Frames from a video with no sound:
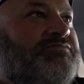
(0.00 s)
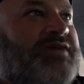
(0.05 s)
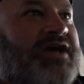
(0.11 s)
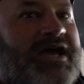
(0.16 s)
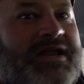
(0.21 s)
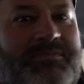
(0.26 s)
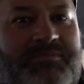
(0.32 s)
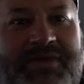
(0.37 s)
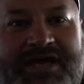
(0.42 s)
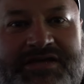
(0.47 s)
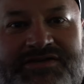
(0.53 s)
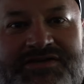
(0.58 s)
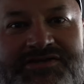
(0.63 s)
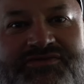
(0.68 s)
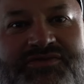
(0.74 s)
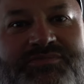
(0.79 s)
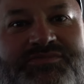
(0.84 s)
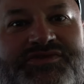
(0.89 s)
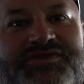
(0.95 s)
got a
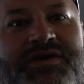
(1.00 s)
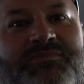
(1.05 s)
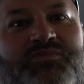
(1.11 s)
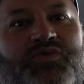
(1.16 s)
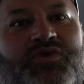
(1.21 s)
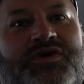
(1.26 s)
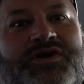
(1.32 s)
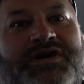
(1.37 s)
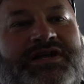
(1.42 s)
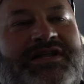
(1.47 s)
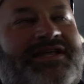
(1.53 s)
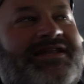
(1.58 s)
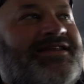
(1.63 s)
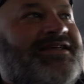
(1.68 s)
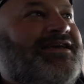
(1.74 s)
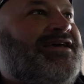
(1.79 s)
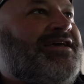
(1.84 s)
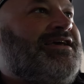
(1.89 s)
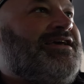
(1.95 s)
message from someone,
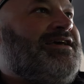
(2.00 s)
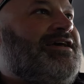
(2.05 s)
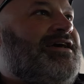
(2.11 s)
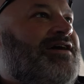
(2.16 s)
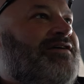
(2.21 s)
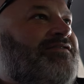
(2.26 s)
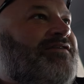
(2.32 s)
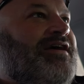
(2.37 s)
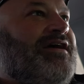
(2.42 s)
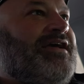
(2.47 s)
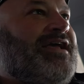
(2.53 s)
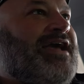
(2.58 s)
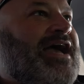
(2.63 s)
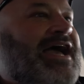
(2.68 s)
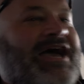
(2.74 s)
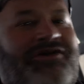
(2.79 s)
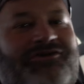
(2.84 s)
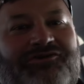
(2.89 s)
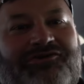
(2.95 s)
and a
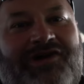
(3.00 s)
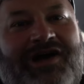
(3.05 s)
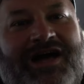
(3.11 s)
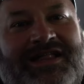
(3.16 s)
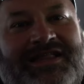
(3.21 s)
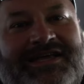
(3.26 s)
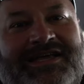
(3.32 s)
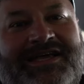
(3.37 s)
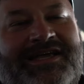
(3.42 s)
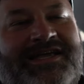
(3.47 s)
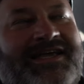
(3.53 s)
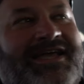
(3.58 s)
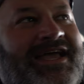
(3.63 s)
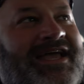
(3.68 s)
guy out of Raleigh,